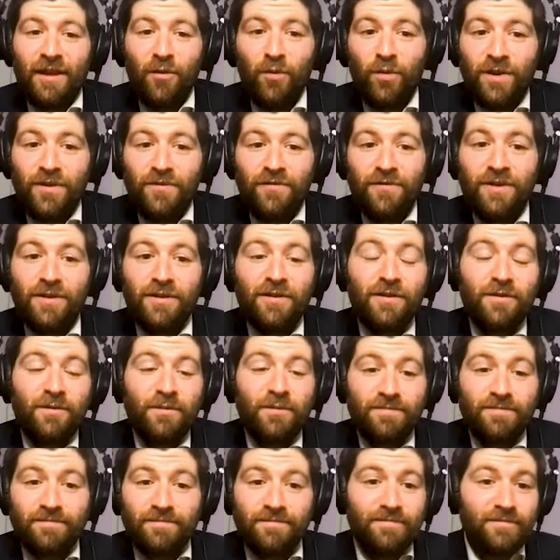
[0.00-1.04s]
that we
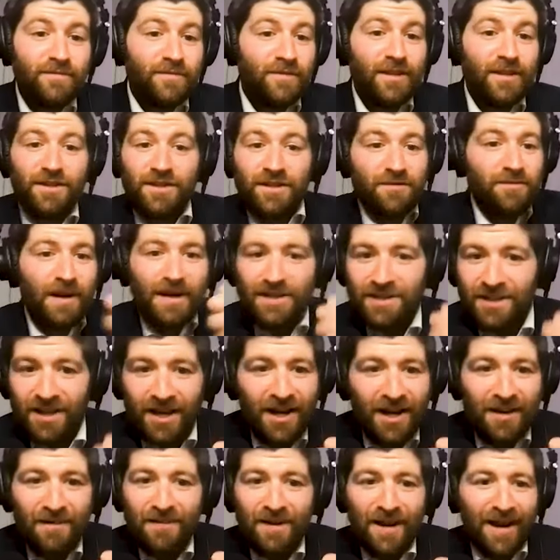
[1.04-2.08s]
feel this is my
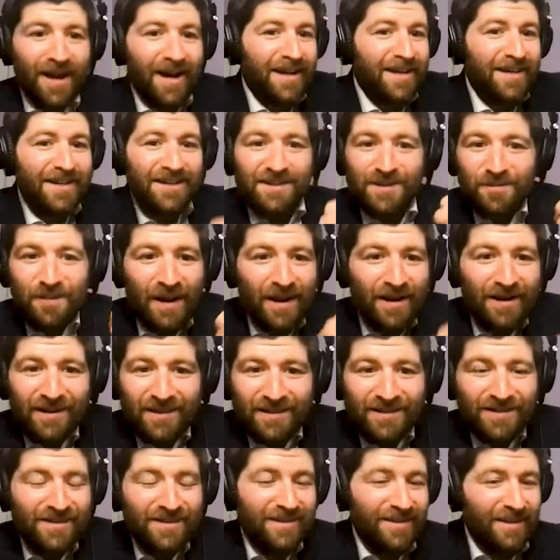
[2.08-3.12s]
job. I need to
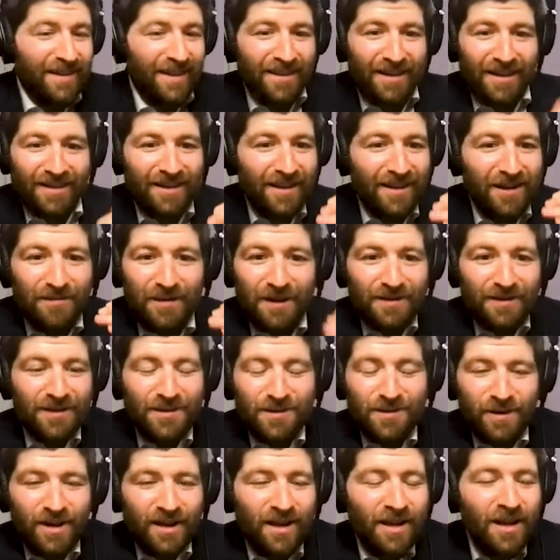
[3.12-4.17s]
parent. That they come out
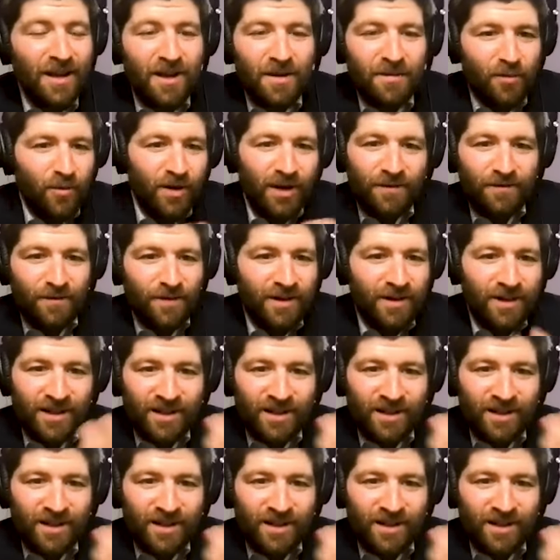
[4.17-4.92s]
this way. Whatever it